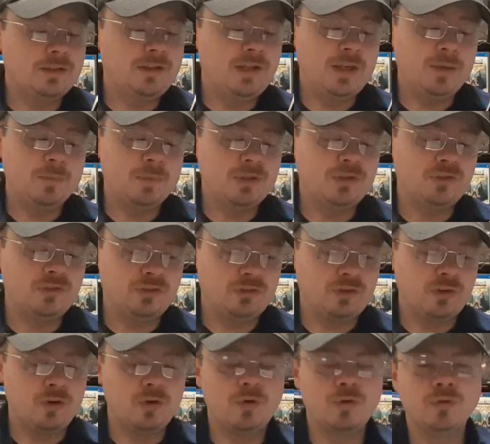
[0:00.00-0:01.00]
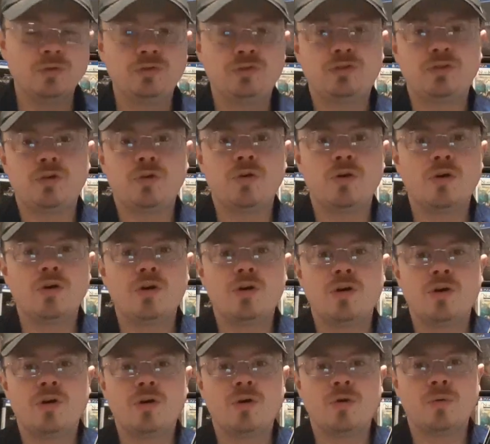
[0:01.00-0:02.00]
Demon Souls
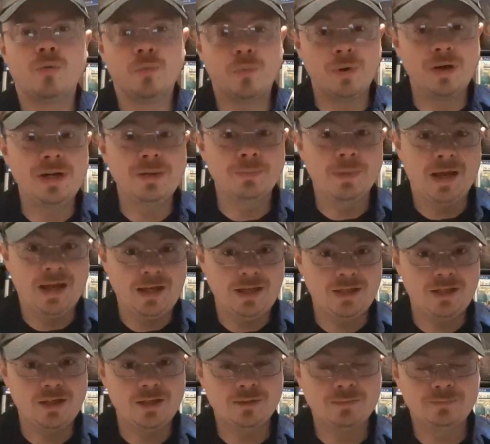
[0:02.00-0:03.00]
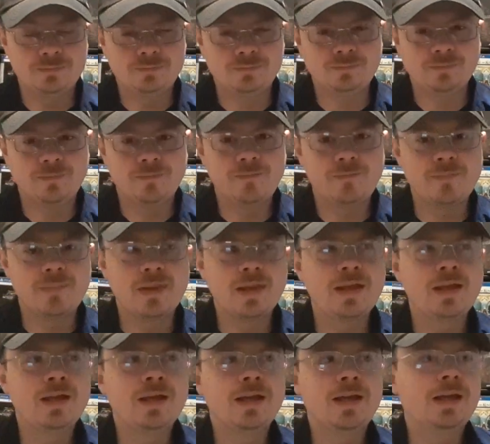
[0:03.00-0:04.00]
Remake.
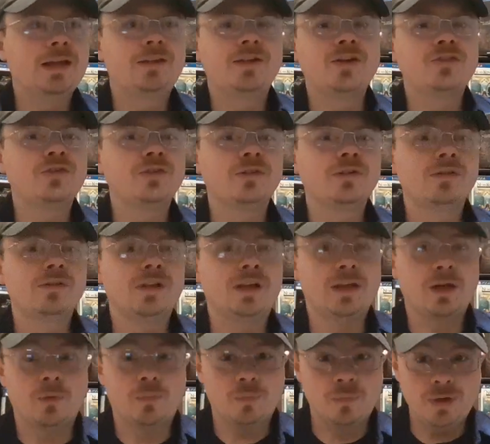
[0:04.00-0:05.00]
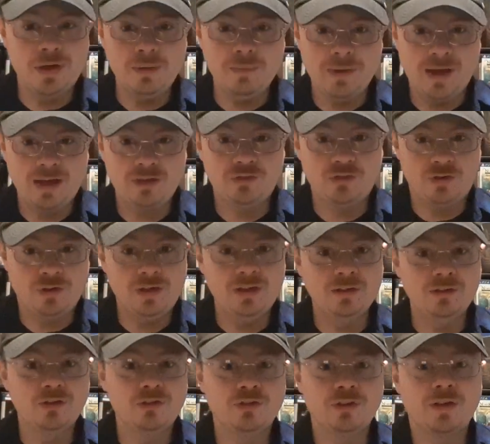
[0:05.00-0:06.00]
It doesn't look like a remaster, it
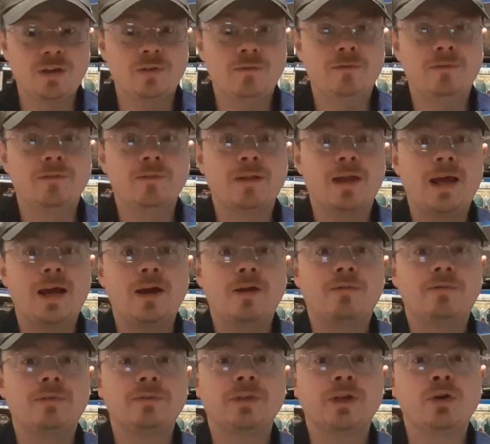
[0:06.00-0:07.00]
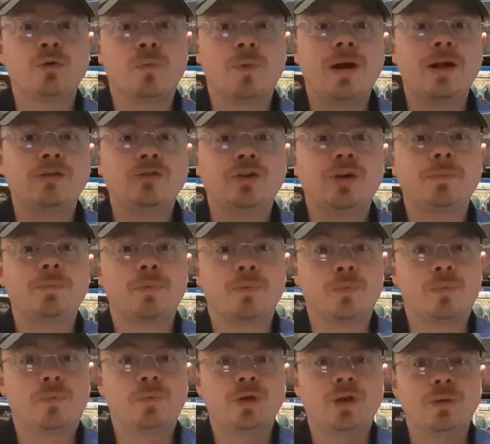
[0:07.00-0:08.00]
looks like a flat out from the ground up
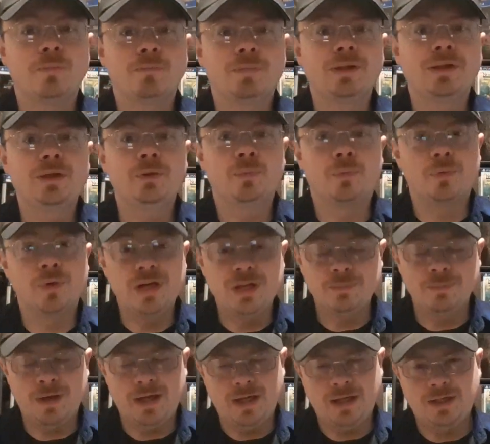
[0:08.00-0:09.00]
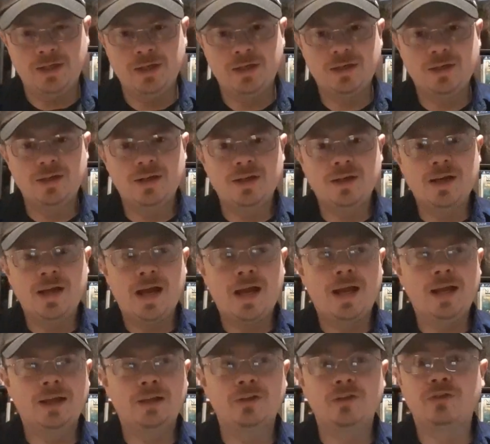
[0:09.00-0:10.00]
complete remake.
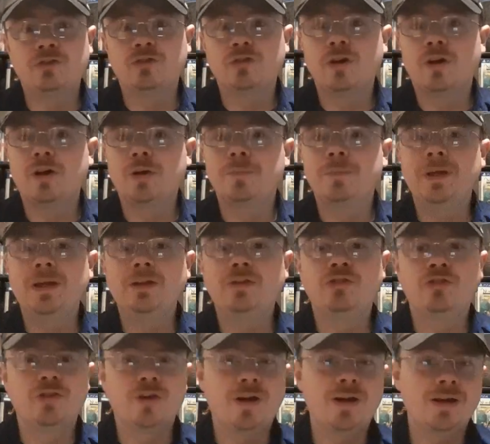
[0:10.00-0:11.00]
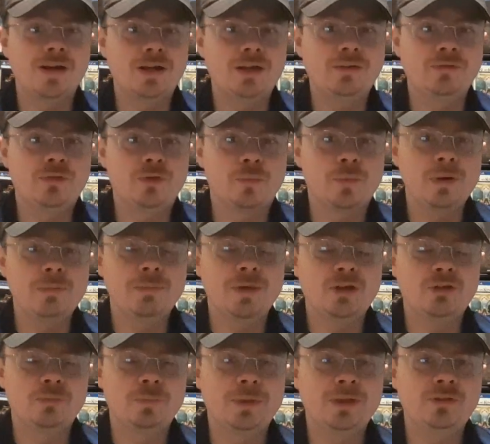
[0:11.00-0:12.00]
And it's going to be done, the
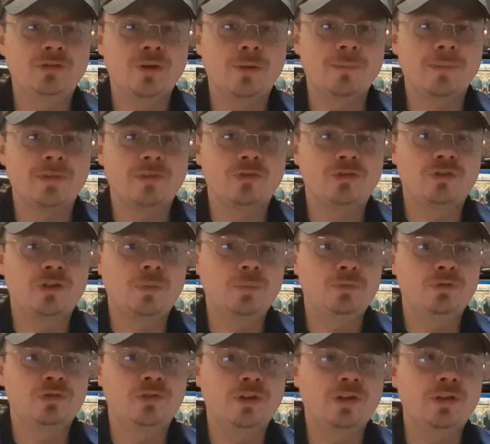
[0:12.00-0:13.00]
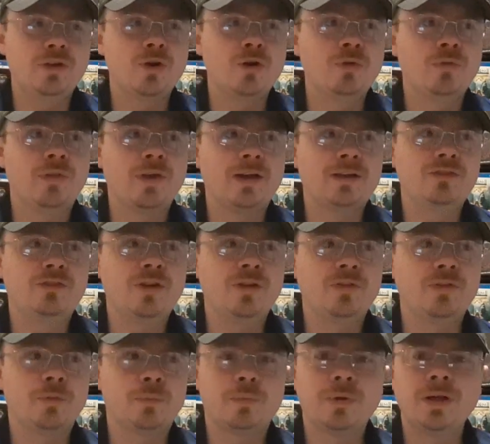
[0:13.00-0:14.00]
remake's being done by the same studio that did
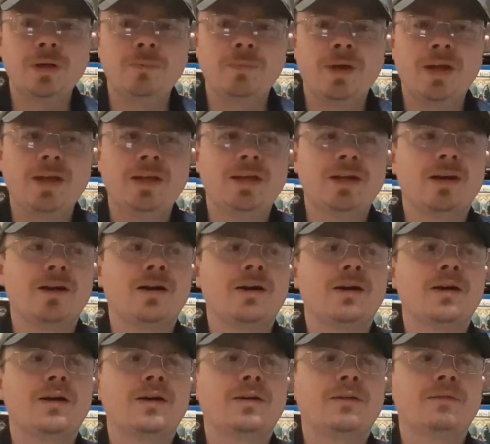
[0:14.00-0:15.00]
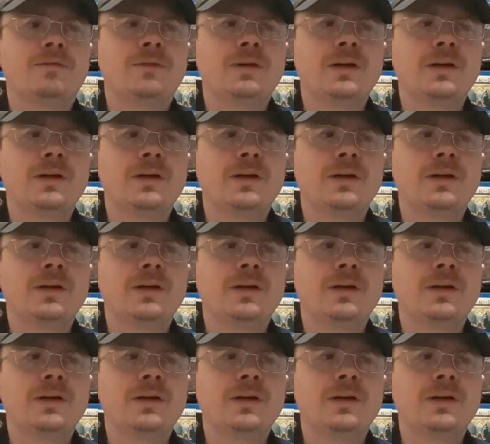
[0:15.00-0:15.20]
the remake of